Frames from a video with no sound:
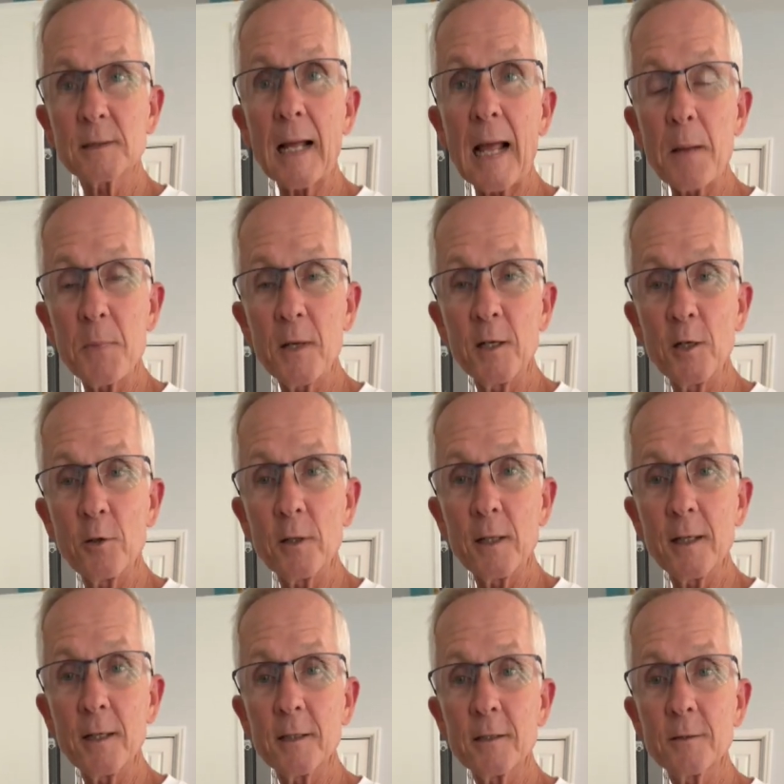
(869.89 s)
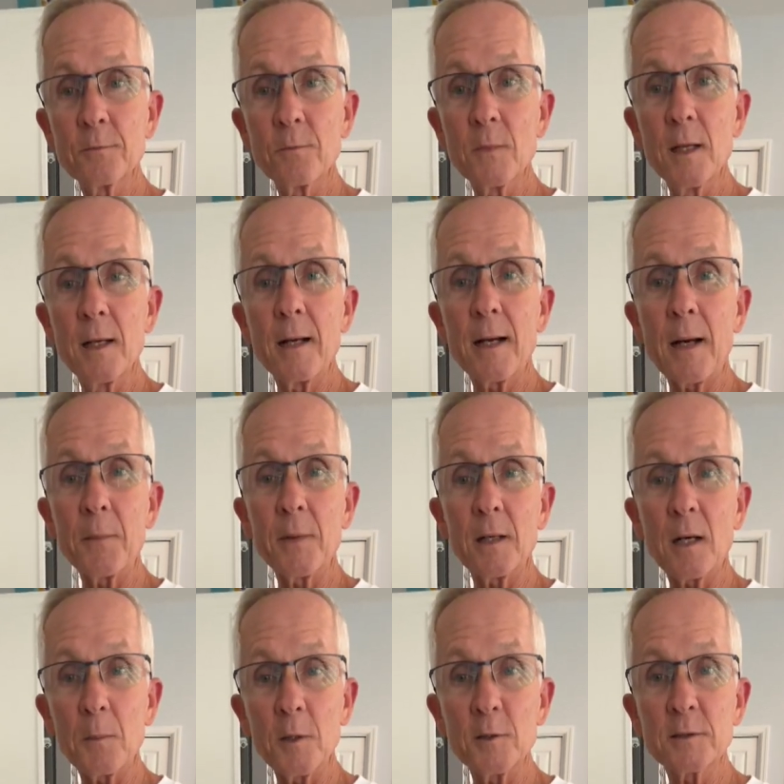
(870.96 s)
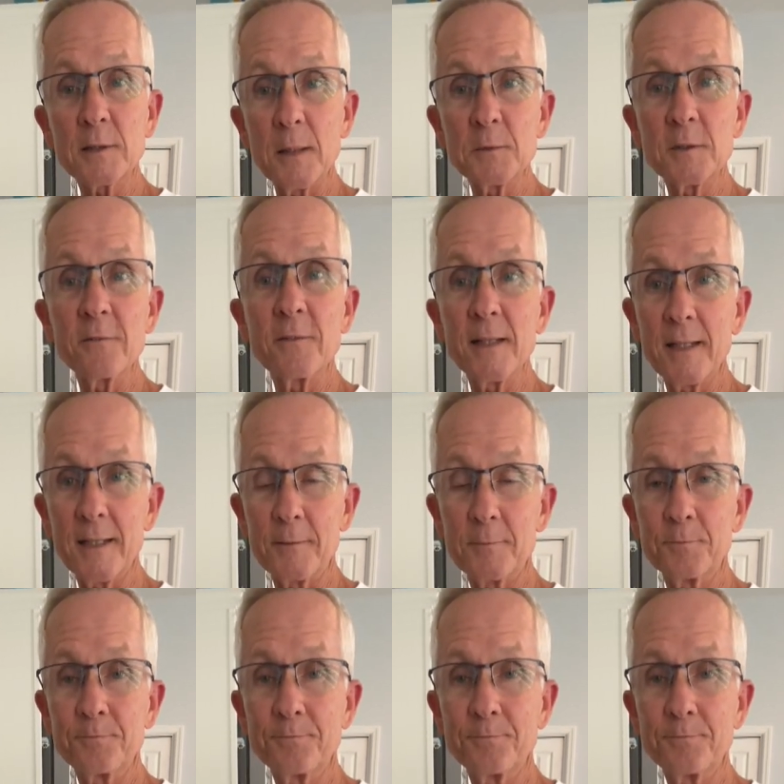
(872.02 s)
Happy New Year. I'm the Almost Tipsy Vegan.